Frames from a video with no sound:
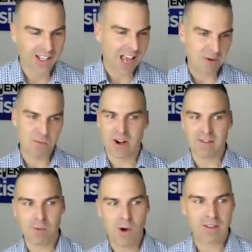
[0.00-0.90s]
and
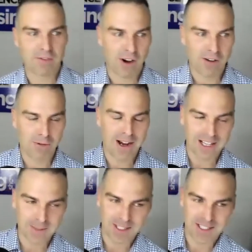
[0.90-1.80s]
whatever 151
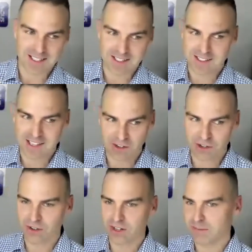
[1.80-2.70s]
is, but it doesn't sound
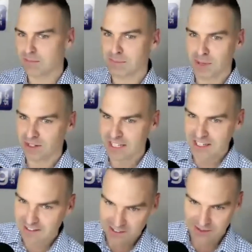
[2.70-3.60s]
good, and
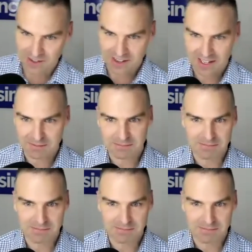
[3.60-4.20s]
polyglyceride,